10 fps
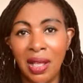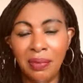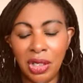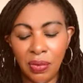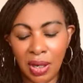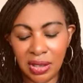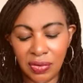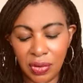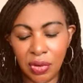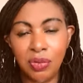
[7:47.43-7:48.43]
I'm going to
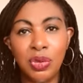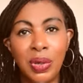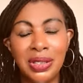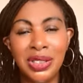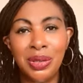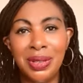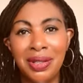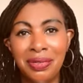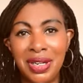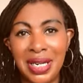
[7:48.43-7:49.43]
ask for groups 1, 2,
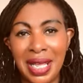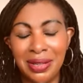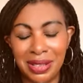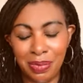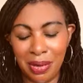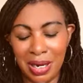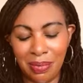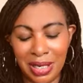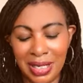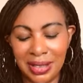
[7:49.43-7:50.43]
and 3 now,
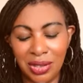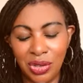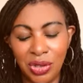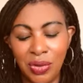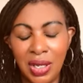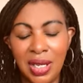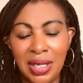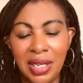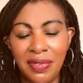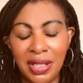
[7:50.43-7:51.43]
Spirit, please. Could you
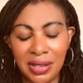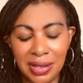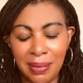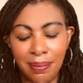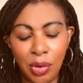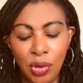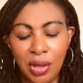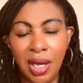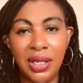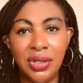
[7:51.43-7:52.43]
give us some
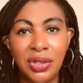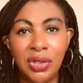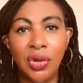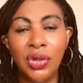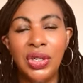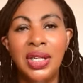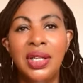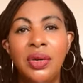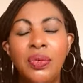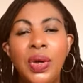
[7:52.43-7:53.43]
more guidance on
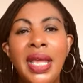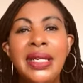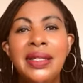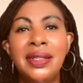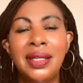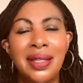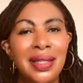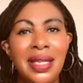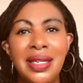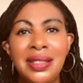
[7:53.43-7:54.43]
anything
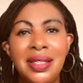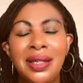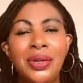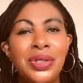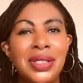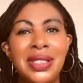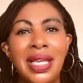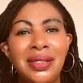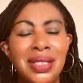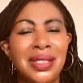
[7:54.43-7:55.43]
that they need to know
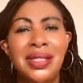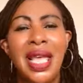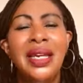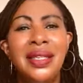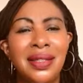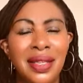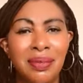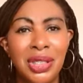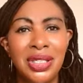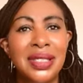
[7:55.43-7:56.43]
today, just
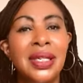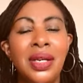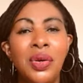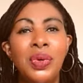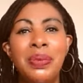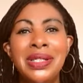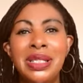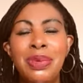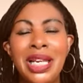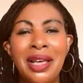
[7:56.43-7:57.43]
anything, because we want
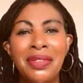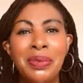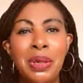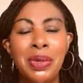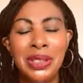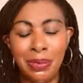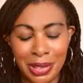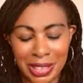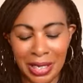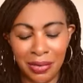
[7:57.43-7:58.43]
to be loving, we want to
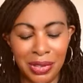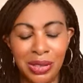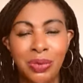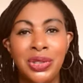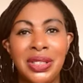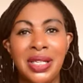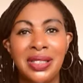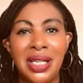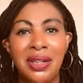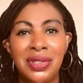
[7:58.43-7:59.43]
be generous towards
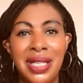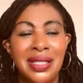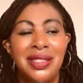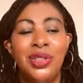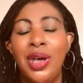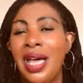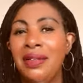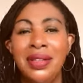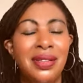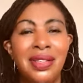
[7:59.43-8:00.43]
ourselves. Let's
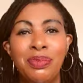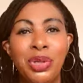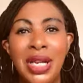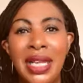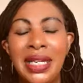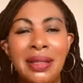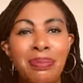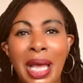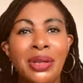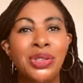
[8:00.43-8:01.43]
not put any
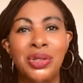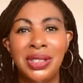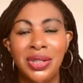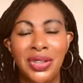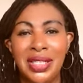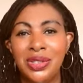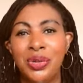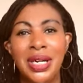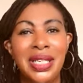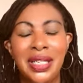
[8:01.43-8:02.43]
boundaries on this
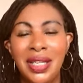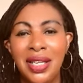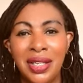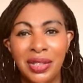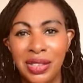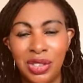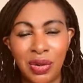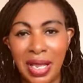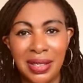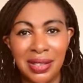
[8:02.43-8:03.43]
or any
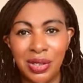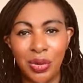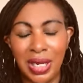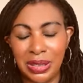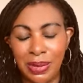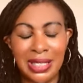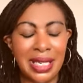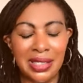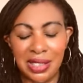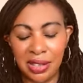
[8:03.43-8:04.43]
constraints or
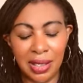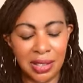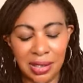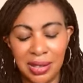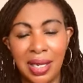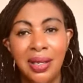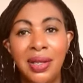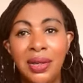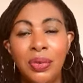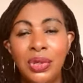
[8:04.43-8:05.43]
expectations. Let's just say,
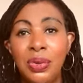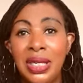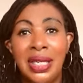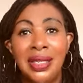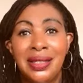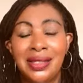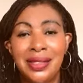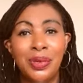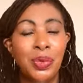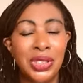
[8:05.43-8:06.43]
what do we need?
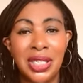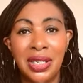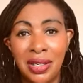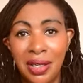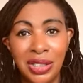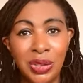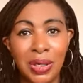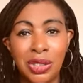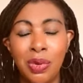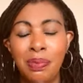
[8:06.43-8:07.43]
What's going to nurture
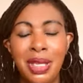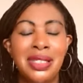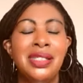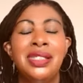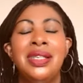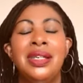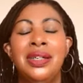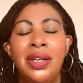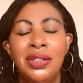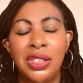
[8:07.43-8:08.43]
us? What message is going
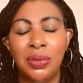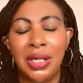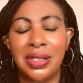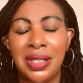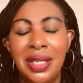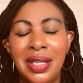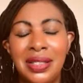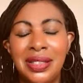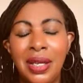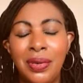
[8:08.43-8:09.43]
to nurture us?
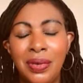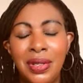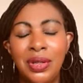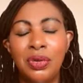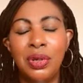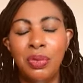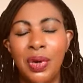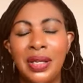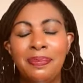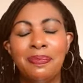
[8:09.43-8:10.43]
So group
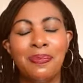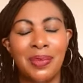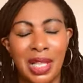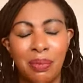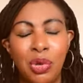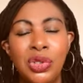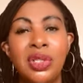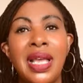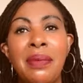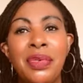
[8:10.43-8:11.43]
one, pause
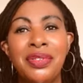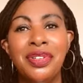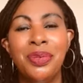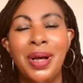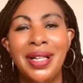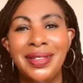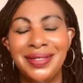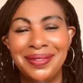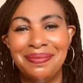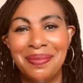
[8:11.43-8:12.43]
the camera for a
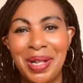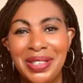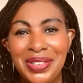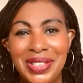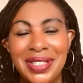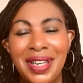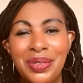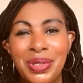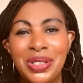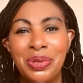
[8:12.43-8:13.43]
while you
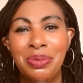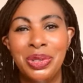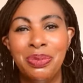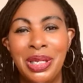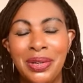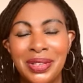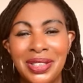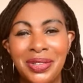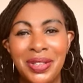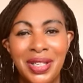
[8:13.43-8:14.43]
decide which group you belong
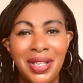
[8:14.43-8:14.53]
to.